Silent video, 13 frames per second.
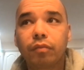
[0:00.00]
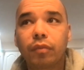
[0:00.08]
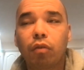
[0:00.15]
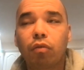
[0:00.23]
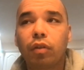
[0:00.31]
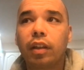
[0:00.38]

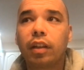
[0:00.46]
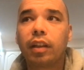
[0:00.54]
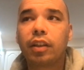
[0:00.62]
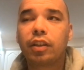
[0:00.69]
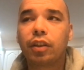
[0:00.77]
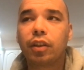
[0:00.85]
real
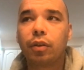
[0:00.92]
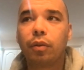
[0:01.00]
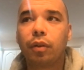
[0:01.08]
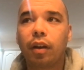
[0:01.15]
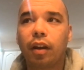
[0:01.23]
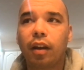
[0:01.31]

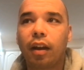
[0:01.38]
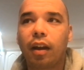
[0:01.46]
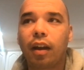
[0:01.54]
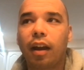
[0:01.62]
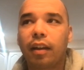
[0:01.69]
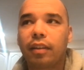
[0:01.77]
issue.
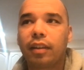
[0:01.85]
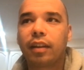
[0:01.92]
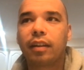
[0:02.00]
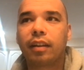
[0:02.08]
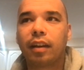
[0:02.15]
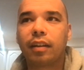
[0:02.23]
I
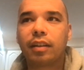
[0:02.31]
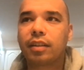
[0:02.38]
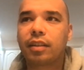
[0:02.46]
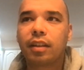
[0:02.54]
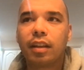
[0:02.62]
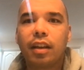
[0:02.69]
think
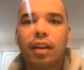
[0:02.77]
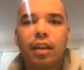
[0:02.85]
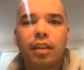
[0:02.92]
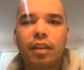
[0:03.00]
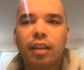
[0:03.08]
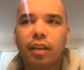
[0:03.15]
just
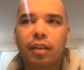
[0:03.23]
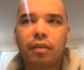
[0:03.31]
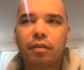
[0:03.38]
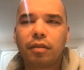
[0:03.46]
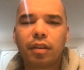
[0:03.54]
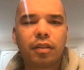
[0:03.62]

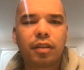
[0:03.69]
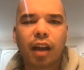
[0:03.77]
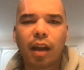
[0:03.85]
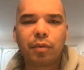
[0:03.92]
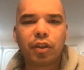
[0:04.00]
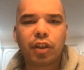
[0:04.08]
the
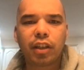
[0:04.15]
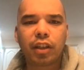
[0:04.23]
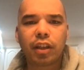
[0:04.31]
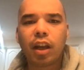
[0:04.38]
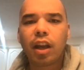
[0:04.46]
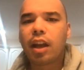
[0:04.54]
times are
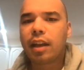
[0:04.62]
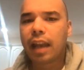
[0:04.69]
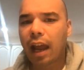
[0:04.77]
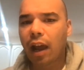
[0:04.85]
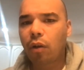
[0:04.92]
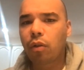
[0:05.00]
changing.
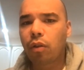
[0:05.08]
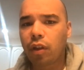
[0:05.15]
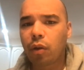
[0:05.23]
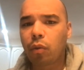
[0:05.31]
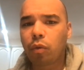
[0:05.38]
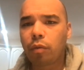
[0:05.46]
Now
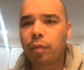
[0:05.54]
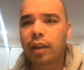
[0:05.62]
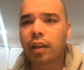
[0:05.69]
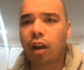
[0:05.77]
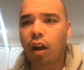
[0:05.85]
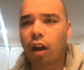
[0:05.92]
there will be
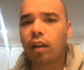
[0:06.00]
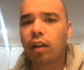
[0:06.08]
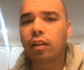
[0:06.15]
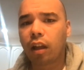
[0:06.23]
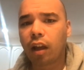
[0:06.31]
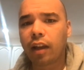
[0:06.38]
an
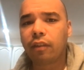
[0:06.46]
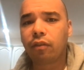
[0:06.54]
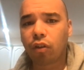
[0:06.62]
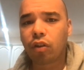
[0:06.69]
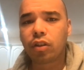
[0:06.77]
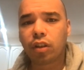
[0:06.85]
online
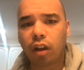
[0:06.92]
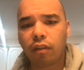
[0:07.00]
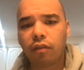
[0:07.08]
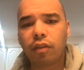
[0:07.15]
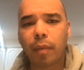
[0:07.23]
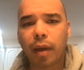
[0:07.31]
version
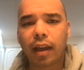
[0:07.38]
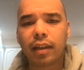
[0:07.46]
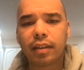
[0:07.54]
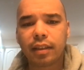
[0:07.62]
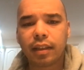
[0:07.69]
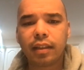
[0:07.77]
of the
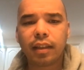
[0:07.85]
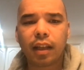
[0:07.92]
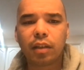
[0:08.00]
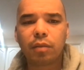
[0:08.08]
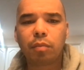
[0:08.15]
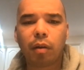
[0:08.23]
magazine
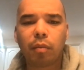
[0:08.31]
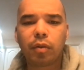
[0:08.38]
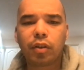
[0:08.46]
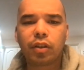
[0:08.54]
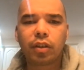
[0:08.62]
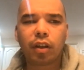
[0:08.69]
that is
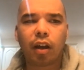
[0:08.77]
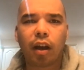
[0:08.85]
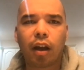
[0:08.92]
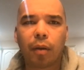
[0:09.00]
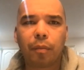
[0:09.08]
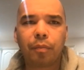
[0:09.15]
published.
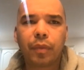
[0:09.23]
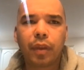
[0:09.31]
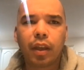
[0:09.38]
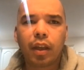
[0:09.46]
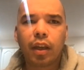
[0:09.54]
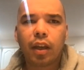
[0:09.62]

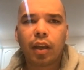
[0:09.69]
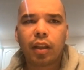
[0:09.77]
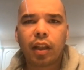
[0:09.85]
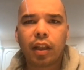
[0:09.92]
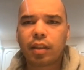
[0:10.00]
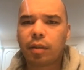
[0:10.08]

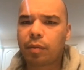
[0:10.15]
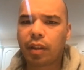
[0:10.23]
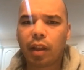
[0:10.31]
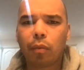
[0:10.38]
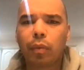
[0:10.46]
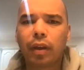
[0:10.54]
That's something
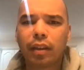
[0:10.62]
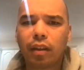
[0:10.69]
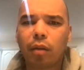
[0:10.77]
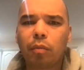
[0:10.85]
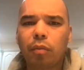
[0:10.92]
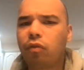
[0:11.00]
that we had
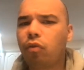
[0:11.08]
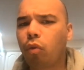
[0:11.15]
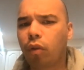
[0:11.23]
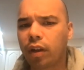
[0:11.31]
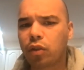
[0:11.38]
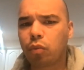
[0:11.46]
done
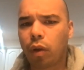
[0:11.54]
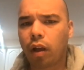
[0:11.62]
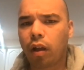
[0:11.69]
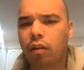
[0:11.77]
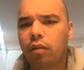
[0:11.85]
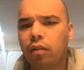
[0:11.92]
before as
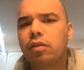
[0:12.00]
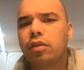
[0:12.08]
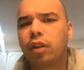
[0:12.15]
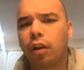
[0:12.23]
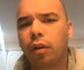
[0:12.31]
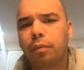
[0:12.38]
well.
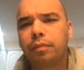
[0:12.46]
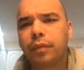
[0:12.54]
So